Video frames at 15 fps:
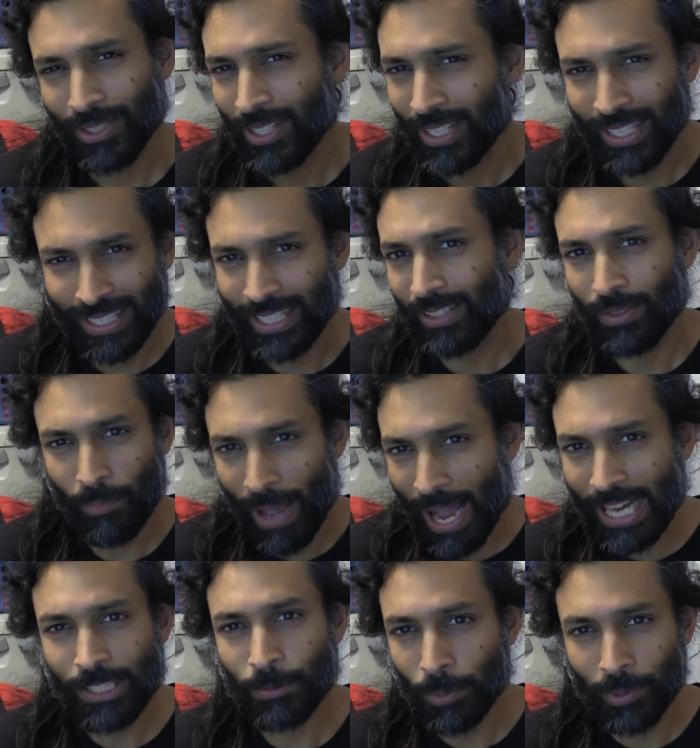the
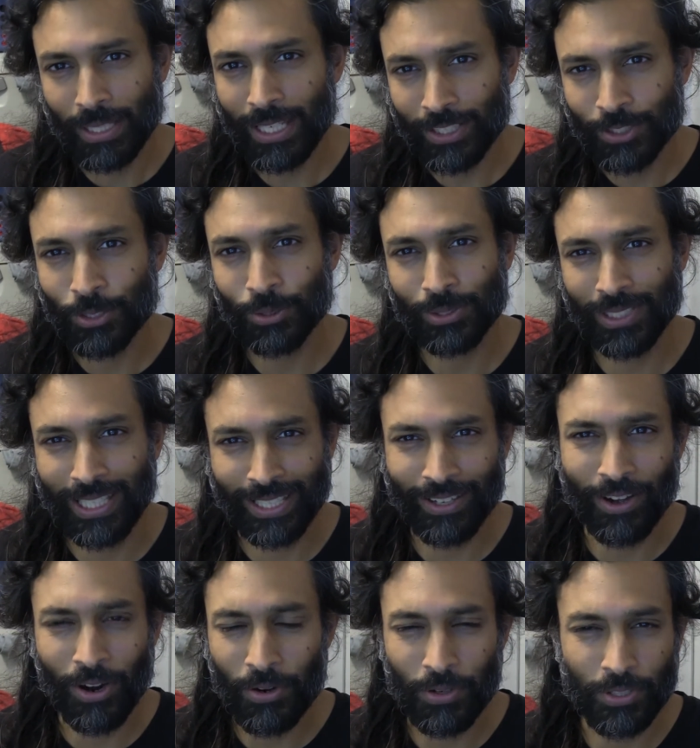maximum it gets to is like
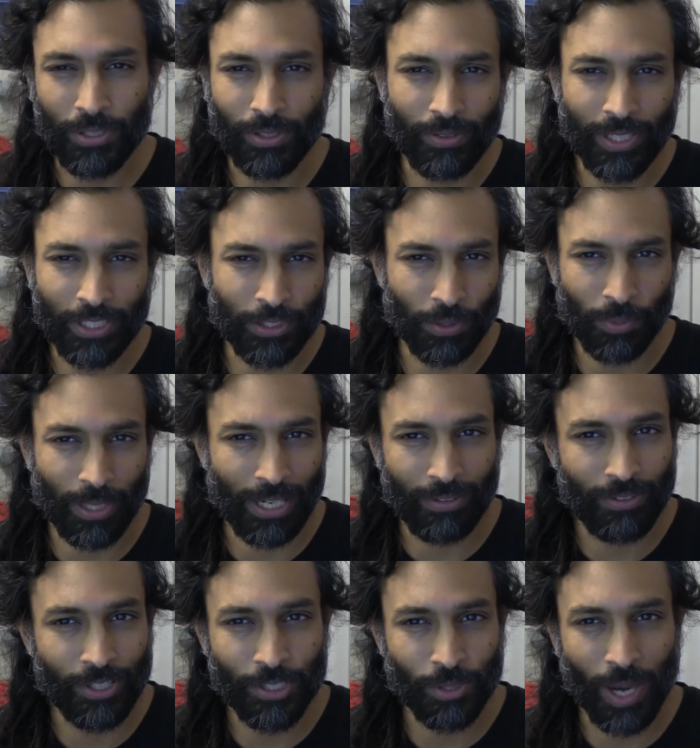100 degrees or
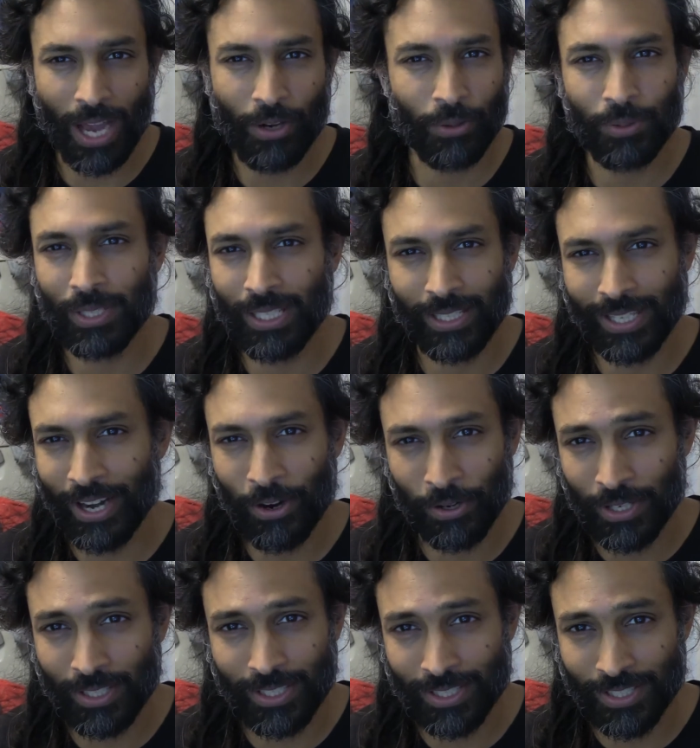whatever, so I don't need air
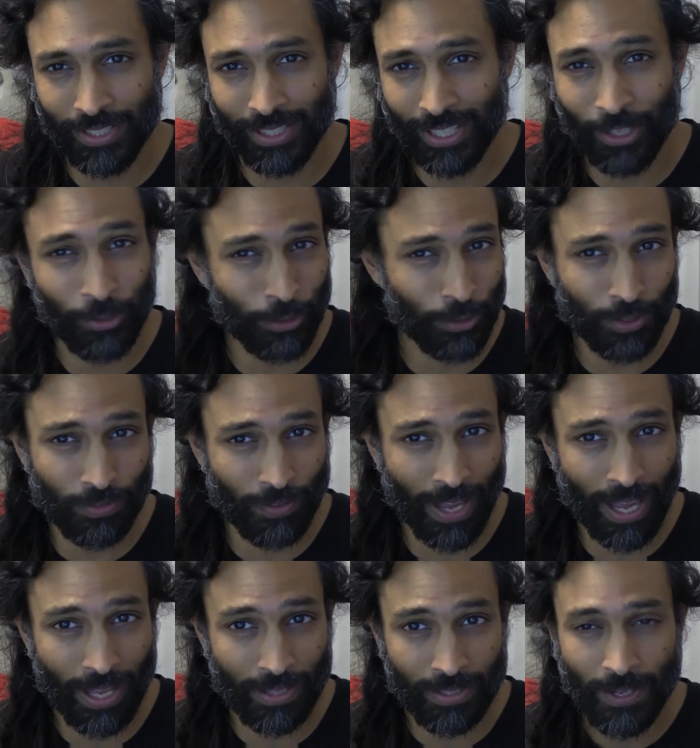conditioning, I don't use
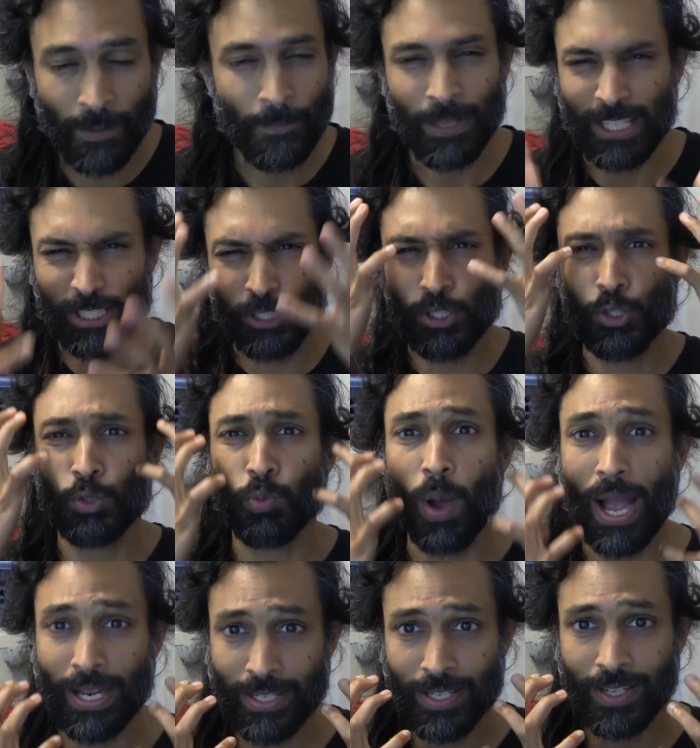fans, I just
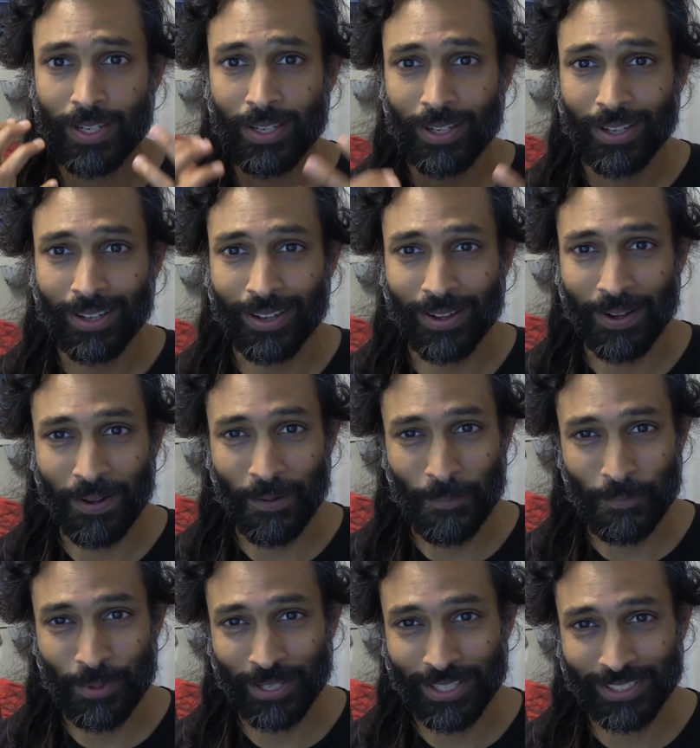sweat
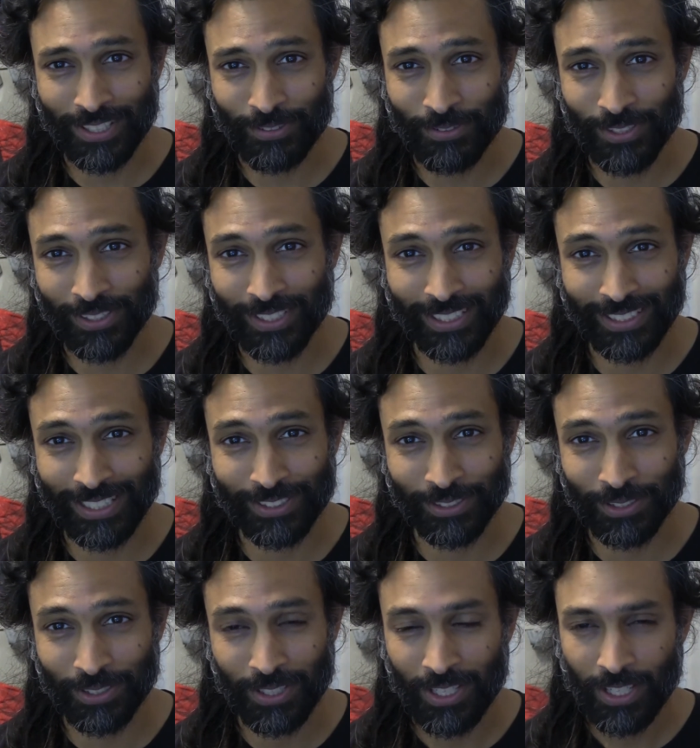because I feel like that's
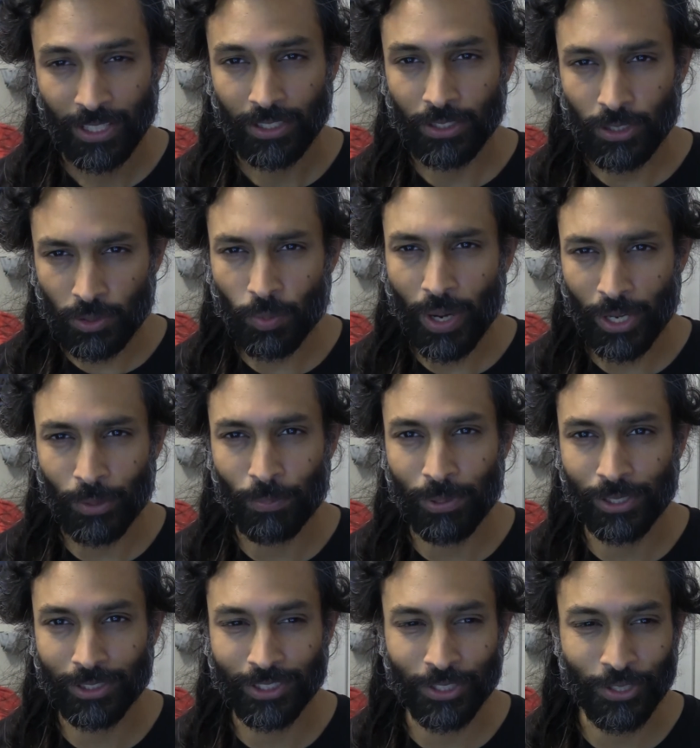a good way to
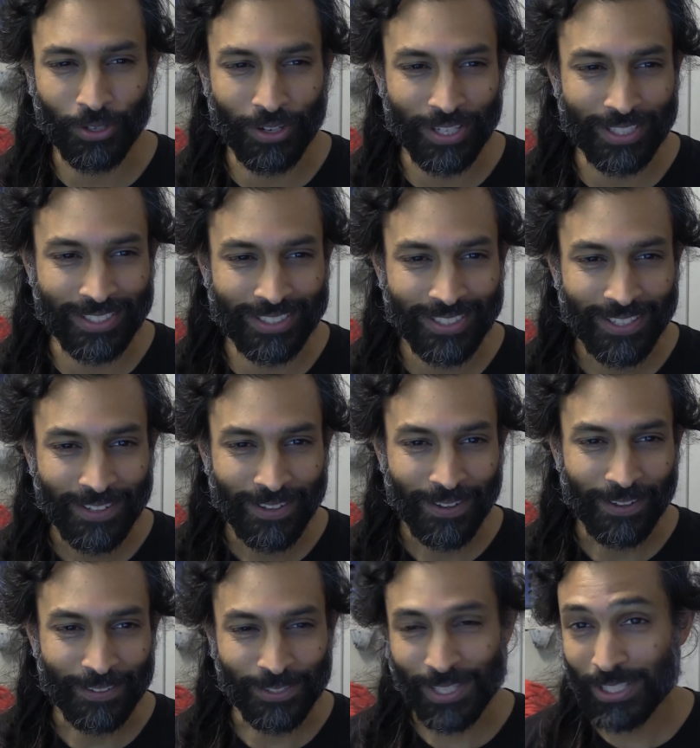build endurance.
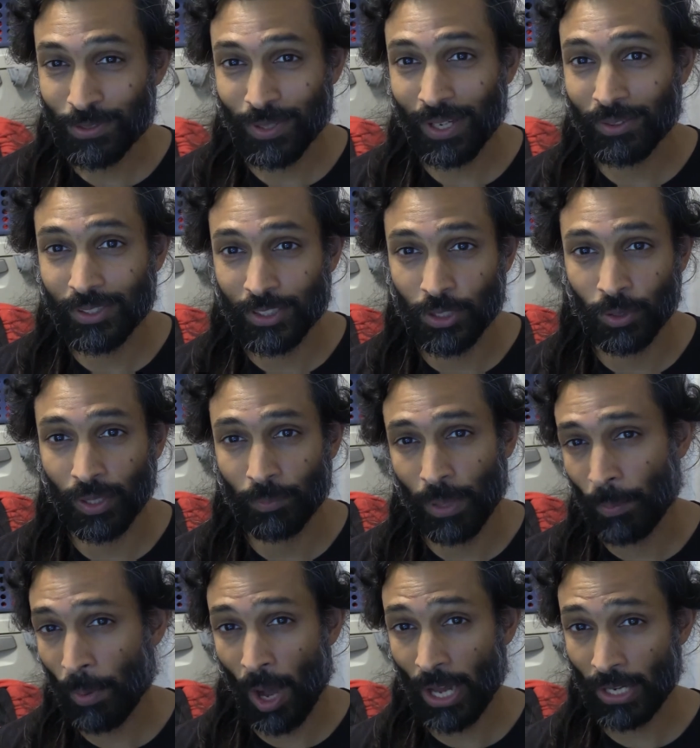So that's what I was doing. My
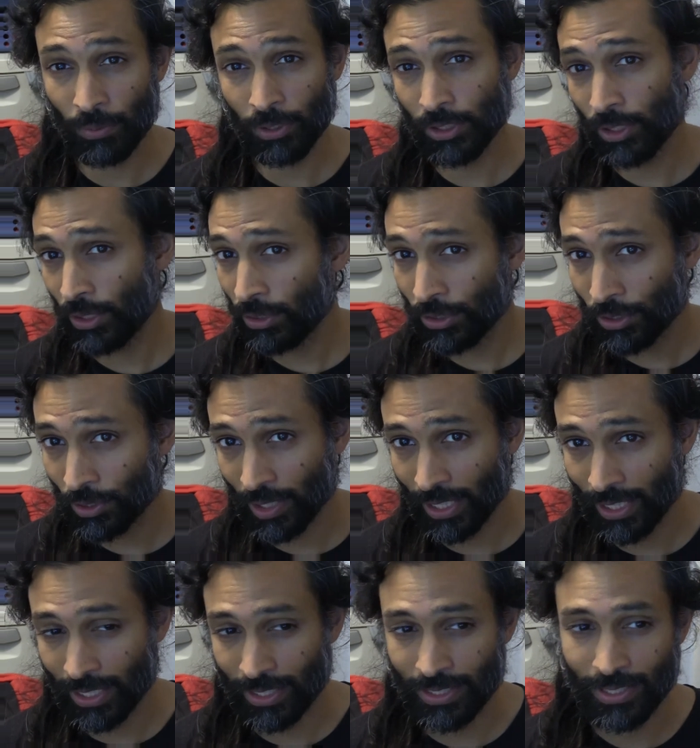body was used to the
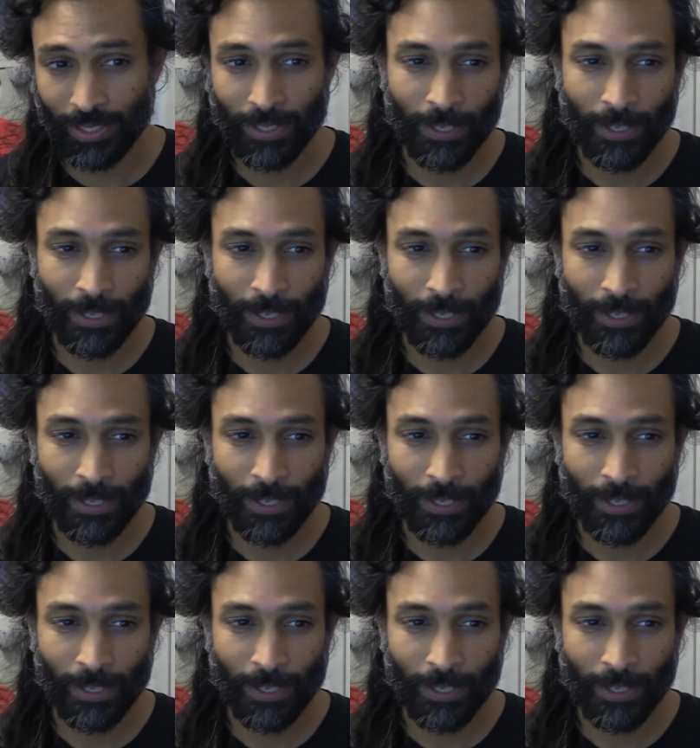heat.